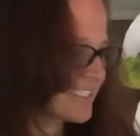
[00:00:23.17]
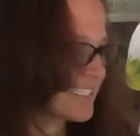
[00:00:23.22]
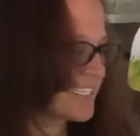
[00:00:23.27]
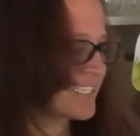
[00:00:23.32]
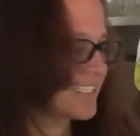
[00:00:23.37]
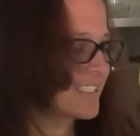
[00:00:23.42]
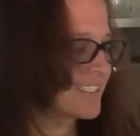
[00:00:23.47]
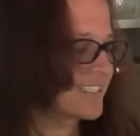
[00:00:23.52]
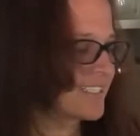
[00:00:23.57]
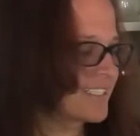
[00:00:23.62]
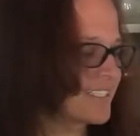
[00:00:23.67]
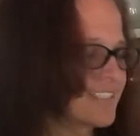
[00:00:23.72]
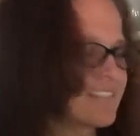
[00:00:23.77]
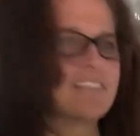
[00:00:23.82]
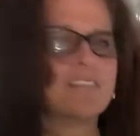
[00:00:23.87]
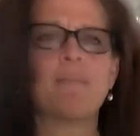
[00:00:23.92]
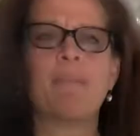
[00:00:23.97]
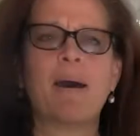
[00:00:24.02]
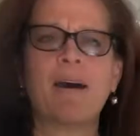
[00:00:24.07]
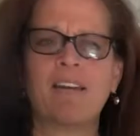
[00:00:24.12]
is. This
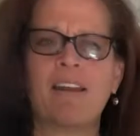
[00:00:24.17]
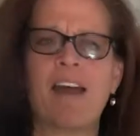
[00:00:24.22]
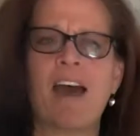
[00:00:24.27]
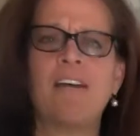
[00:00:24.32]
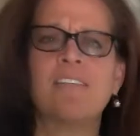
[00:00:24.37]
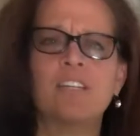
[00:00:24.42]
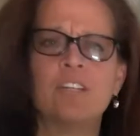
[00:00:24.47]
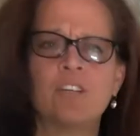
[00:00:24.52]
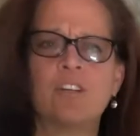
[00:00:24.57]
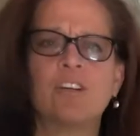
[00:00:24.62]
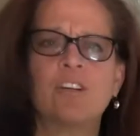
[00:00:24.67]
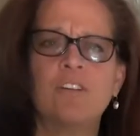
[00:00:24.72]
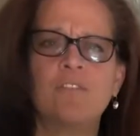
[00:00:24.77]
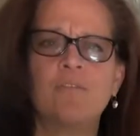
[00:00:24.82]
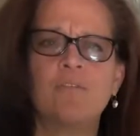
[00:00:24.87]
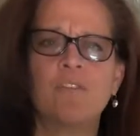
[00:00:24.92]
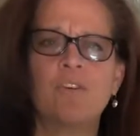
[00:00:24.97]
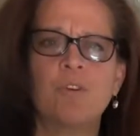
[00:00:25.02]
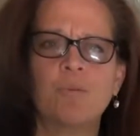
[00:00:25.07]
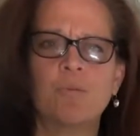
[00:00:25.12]
is about having
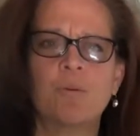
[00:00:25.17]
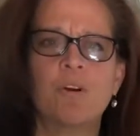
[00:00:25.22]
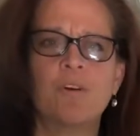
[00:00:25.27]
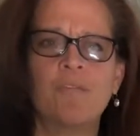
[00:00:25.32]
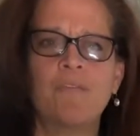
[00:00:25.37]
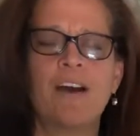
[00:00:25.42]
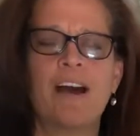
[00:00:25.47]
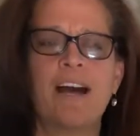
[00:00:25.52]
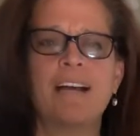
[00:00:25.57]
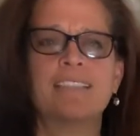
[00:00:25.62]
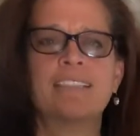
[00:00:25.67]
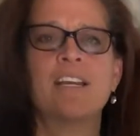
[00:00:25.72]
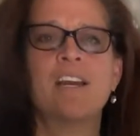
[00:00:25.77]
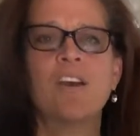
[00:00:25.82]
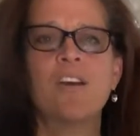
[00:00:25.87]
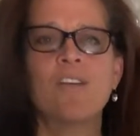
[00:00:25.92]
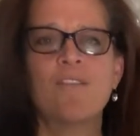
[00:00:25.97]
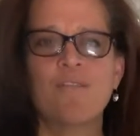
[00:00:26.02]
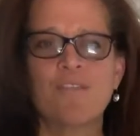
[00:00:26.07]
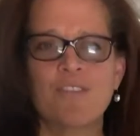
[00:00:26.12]
good food real fast
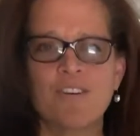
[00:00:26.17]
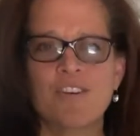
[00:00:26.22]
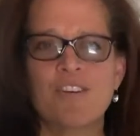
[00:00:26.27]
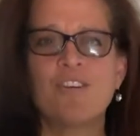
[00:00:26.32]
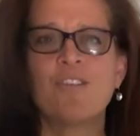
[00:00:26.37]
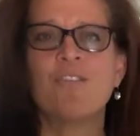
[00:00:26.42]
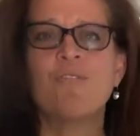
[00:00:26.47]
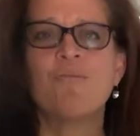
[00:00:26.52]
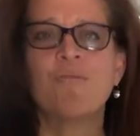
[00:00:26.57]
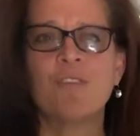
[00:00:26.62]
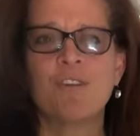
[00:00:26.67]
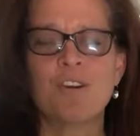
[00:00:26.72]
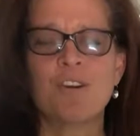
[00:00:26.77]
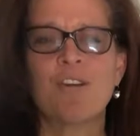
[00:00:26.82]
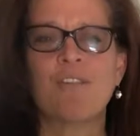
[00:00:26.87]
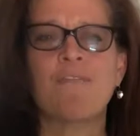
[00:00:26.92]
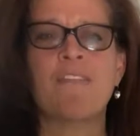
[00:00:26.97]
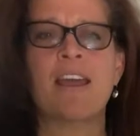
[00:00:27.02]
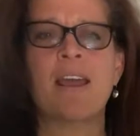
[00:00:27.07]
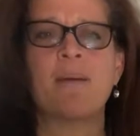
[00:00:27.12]
for you, for
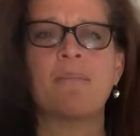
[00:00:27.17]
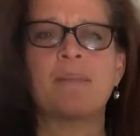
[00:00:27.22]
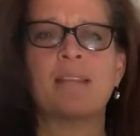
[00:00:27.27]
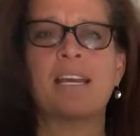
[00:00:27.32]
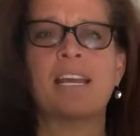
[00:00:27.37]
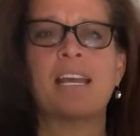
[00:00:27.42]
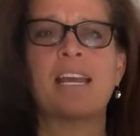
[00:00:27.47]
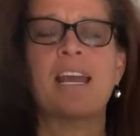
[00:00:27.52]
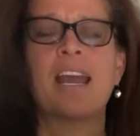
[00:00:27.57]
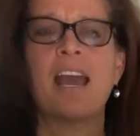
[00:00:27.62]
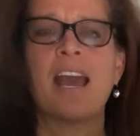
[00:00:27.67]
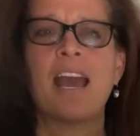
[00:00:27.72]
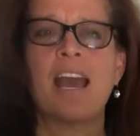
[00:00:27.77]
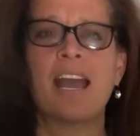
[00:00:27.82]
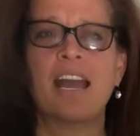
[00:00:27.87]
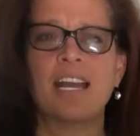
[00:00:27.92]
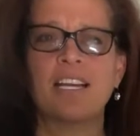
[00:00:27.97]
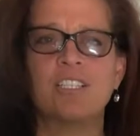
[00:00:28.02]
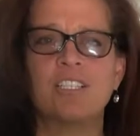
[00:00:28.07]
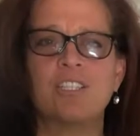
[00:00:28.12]
your family,
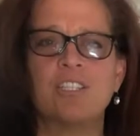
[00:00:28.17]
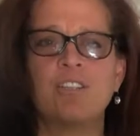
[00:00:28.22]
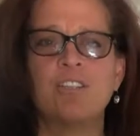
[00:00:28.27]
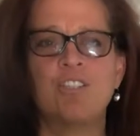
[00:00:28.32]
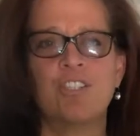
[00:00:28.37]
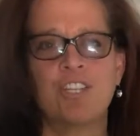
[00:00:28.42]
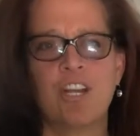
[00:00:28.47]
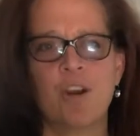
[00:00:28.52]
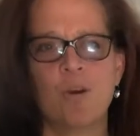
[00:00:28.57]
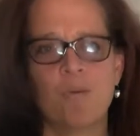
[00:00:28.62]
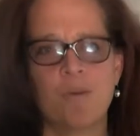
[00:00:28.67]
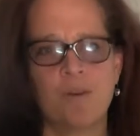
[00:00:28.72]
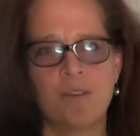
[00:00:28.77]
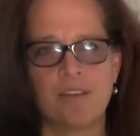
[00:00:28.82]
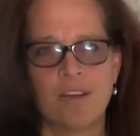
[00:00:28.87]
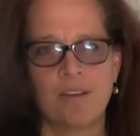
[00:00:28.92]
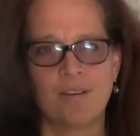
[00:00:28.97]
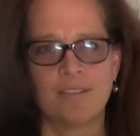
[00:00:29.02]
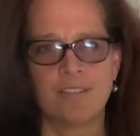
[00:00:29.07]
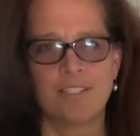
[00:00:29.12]
and to share with
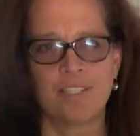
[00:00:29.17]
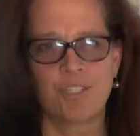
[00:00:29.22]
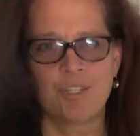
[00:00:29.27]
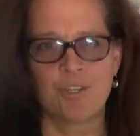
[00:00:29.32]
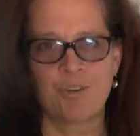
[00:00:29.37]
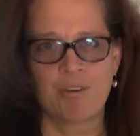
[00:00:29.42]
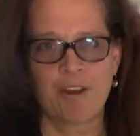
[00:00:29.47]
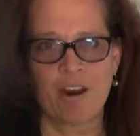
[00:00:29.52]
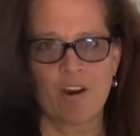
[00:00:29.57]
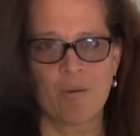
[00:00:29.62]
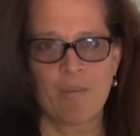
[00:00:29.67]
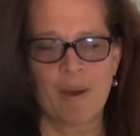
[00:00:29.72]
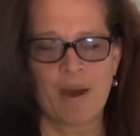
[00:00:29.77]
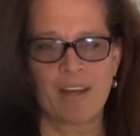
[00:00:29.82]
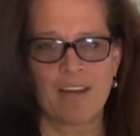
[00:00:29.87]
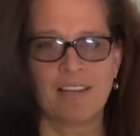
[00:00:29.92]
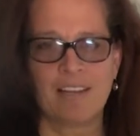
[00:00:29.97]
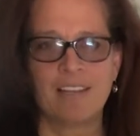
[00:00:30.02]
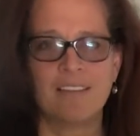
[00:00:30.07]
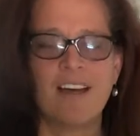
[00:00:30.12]
those that you care
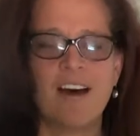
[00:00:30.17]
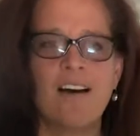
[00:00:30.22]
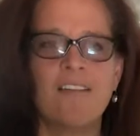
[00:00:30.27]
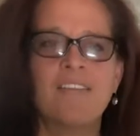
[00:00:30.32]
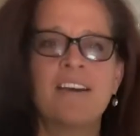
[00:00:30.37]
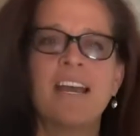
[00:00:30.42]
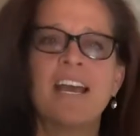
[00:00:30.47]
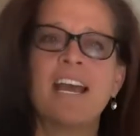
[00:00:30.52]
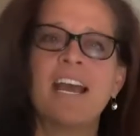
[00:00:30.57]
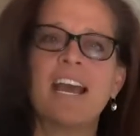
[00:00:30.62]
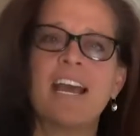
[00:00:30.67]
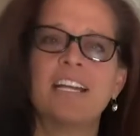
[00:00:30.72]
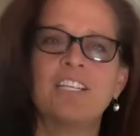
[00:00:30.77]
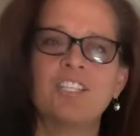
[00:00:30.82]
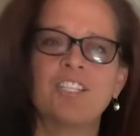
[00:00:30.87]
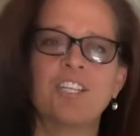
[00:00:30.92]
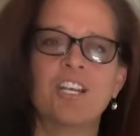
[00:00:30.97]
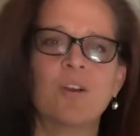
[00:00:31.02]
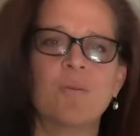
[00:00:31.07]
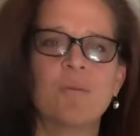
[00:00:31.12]
about and love, and
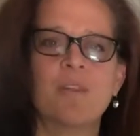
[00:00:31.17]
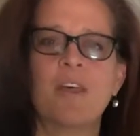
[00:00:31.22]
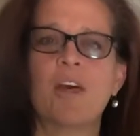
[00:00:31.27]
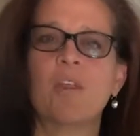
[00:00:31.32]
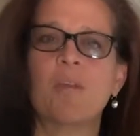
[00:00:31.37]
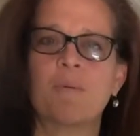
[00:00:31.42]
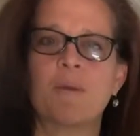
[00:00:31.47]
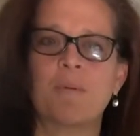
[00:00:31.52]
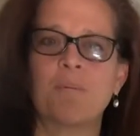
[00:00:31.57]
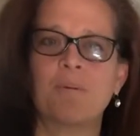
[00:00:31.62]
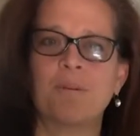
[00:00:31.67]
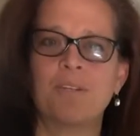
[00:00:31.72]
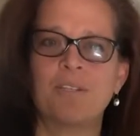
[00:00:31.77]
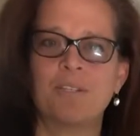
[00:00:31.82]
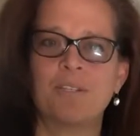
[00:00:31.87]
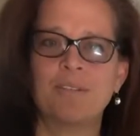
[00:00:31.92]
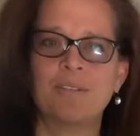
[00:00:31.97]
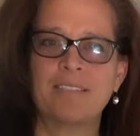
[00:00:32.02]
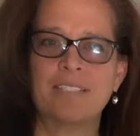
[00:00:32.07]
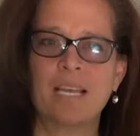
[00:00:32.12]
to share with other people to
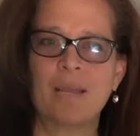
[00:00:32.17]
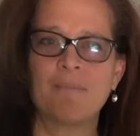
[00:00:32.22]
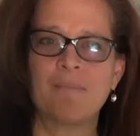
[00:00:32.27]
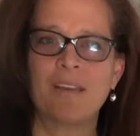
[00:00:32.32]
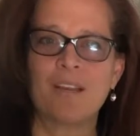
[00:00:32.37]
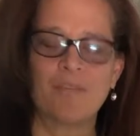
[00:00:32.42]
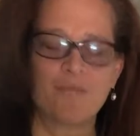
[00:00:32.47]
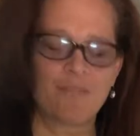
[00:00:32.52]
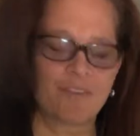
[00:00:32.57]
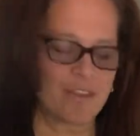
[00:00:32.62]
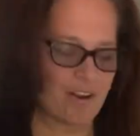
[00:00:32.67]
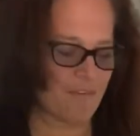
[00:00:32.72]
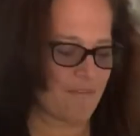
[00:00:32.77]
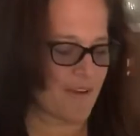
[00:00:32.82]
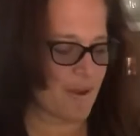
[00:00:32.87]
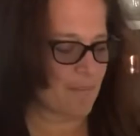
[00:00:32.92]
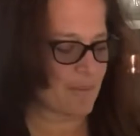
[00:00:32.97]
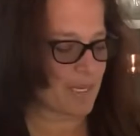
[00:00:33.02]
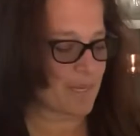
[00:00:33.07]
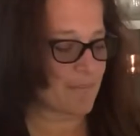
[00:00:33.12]
do the same thing for their
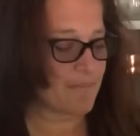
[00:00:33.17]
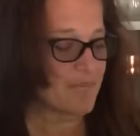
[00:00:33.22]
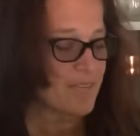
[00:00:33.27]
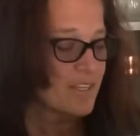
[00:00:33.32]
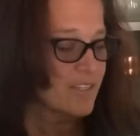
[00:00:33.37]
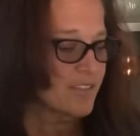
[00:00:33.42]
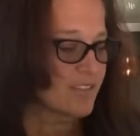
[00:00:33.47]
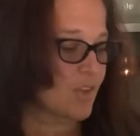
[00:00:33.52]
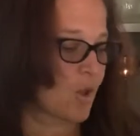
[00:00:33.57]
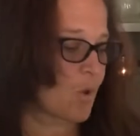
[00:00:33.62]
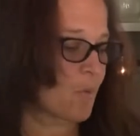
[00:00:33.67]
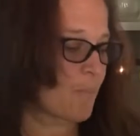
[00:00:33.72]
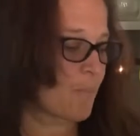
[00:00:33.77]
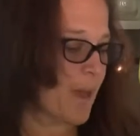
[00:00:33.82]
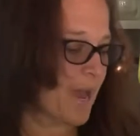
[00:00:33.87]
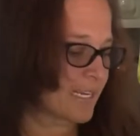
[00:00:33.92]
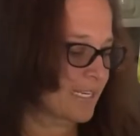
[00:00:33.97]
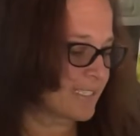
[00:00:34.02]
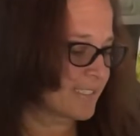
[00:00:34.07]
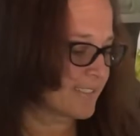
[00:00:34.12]
family. So
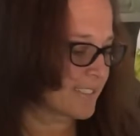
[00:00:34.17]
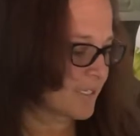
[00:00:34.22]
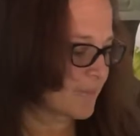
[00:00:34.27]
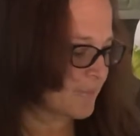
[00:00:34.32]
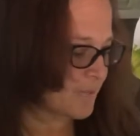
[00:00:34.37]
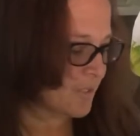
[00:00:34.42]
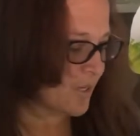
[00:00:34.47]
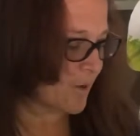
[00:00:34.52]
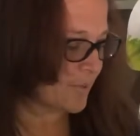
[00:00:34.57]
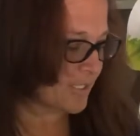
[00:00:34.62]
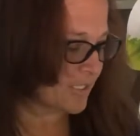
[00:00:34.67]
packing slips, always